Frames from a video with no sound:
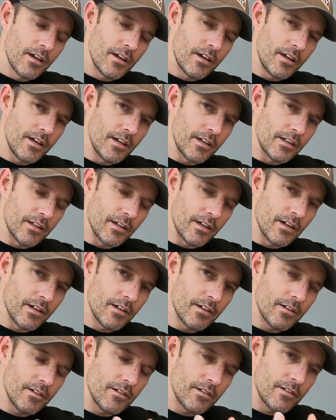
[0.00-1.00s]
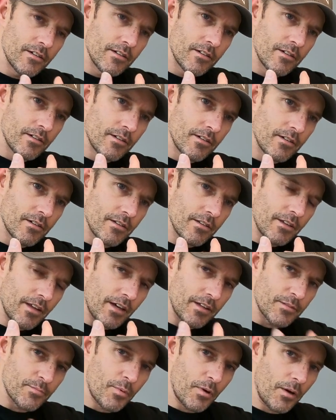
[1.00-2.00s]
And
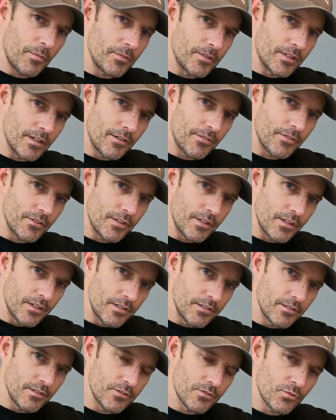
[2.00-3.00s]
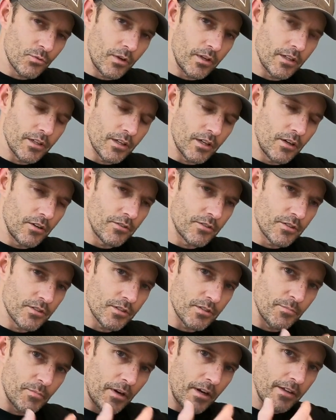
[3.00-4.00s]
that's probably definitely the easiest way to go just
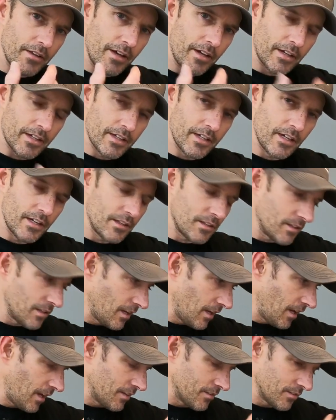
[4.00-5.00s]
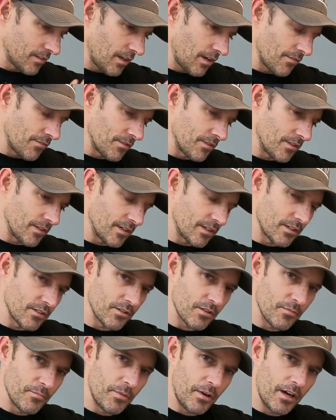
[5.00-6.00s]
to buy that kit that has everything. You
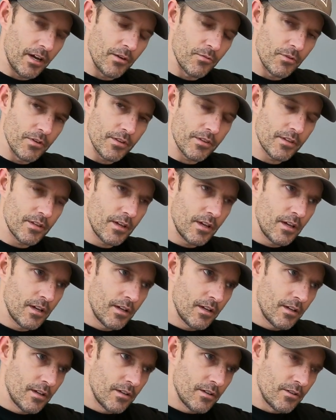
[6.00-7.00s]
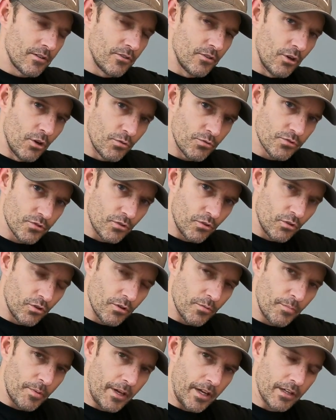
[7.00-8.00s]
can buy it with no
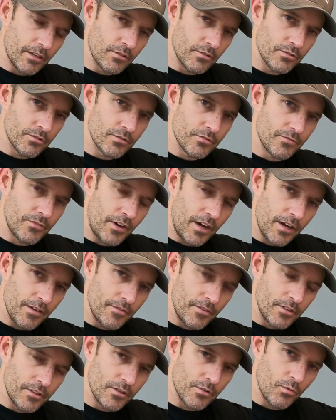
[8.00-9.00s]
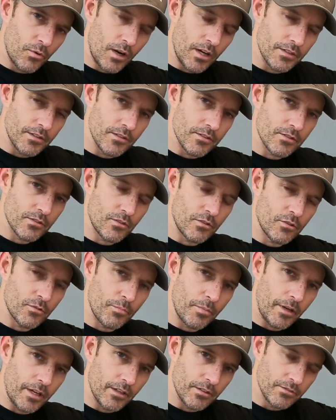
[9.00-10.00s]
solar panels, 500 watts of solar
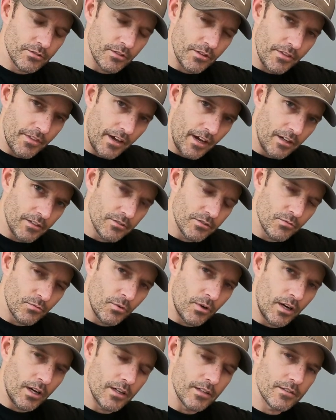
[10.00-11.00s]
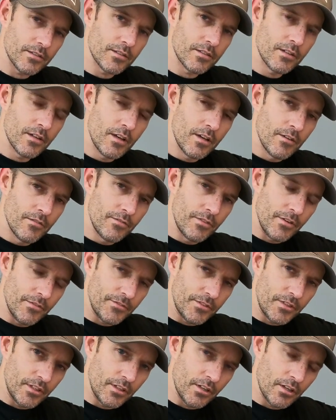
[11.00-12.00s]
panels, 1,000 watts,
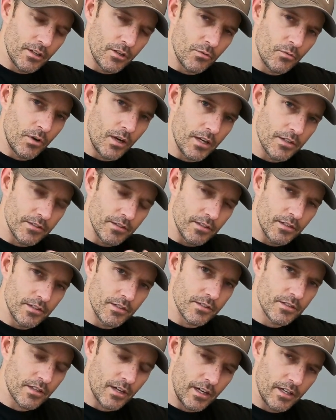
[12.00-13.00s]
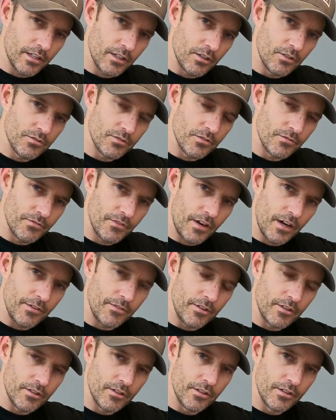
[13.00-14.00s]
1,500 watts, and it just kind of goes in
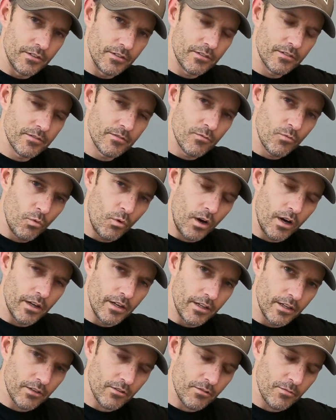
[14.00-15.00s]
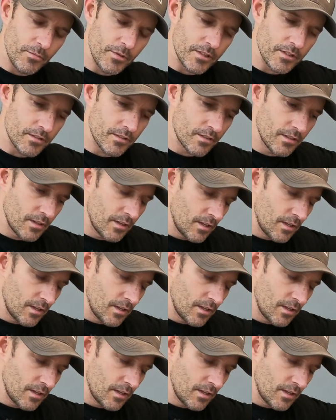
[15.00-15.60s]
500 watt increments.